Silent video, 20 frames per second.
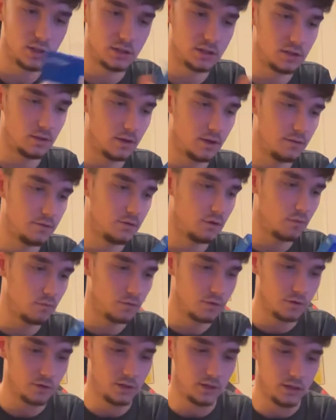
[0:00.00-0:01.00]
So I've gone
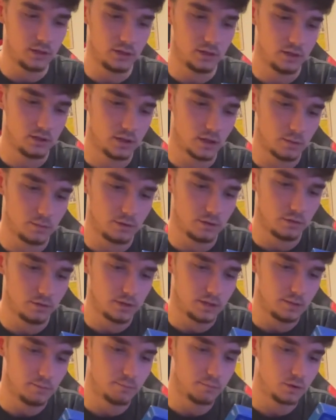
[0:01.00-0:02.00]
for the
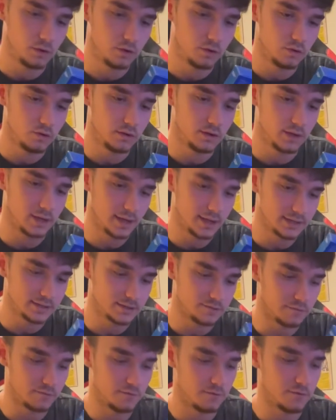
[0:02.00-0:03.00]
WD Blue
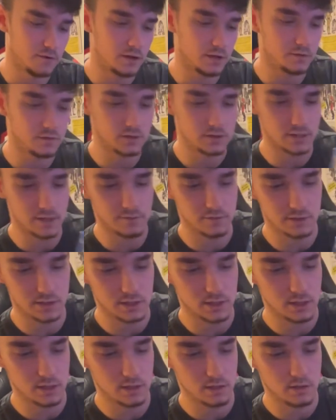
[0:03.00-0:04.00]
SN570